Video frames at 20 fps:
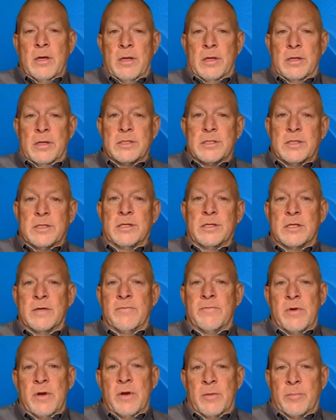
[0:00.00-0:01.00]
an
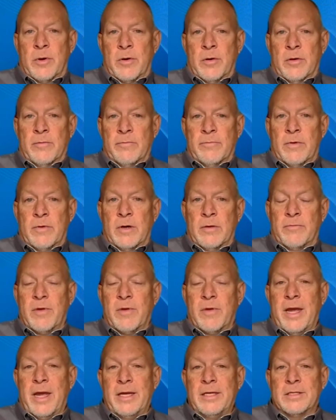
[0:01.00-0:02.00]
extensive number
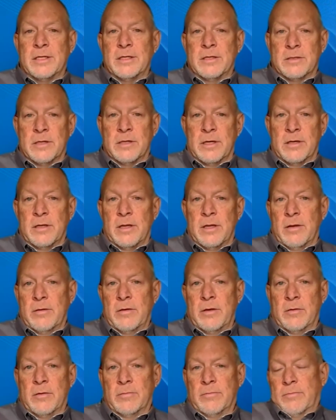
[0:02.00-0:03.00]
of cases
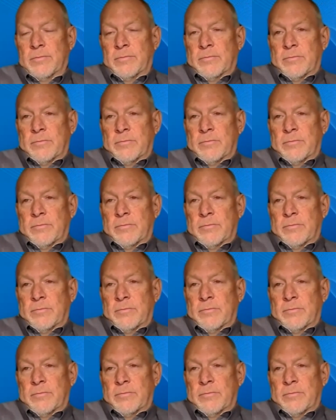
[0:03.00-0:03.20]
that